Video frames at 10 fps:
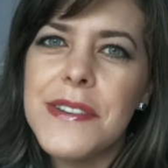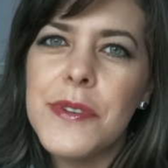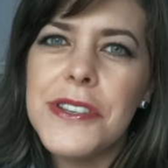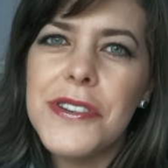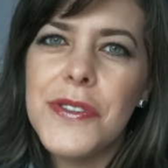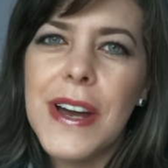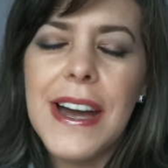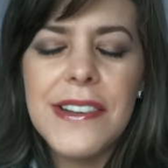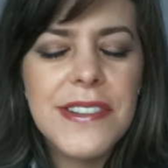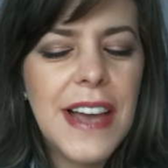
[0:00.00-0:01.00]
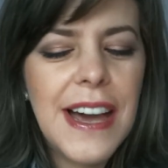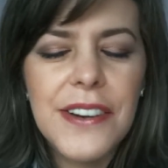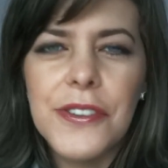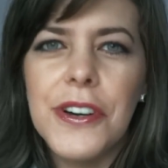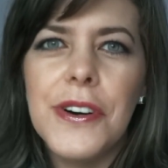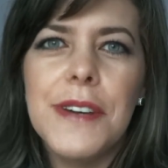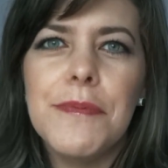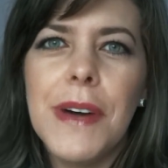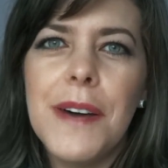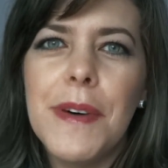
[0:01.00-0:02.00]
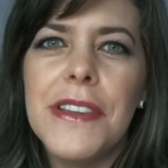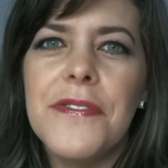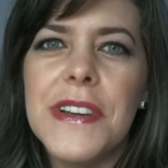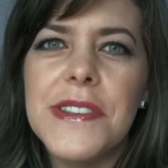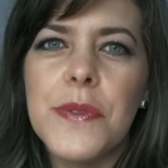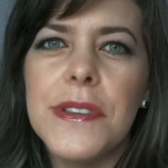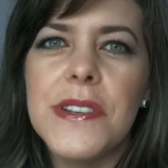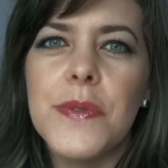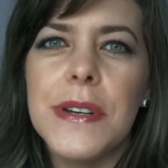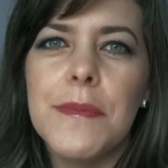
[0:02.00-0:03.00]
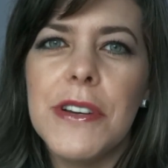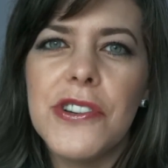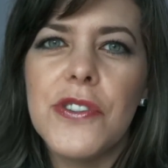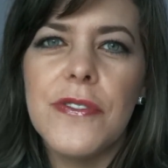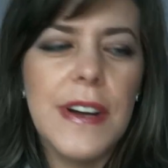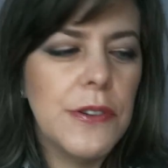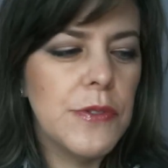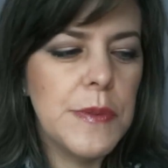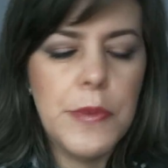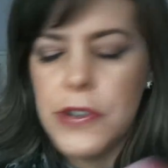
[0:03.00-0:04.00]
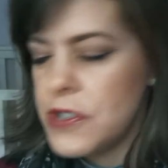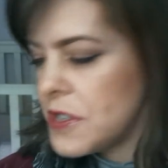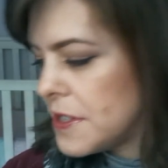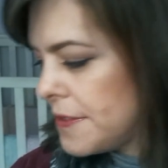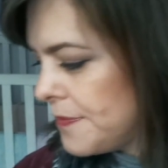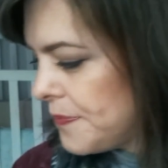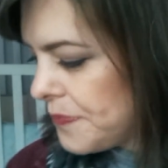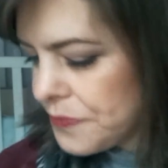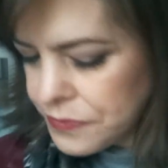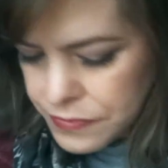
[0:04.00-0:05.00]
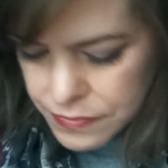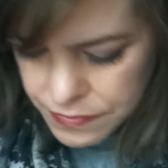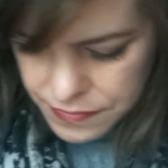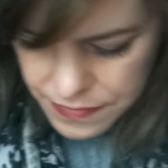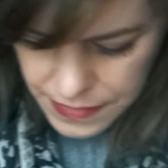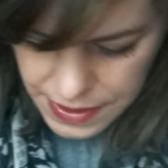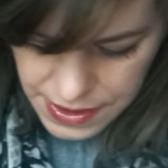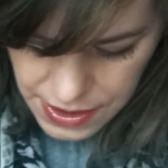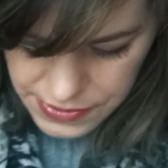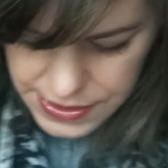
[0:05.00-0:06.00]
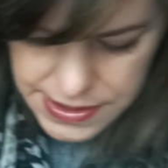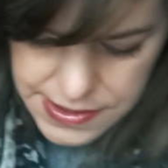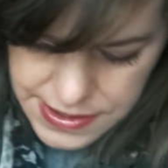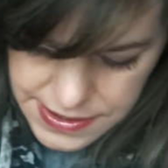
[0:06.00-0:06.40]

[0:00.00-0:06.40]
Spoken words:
wasn't dry. I don't know. I'm on the fence with this one. I'm not sure if I would repurchase it. All right.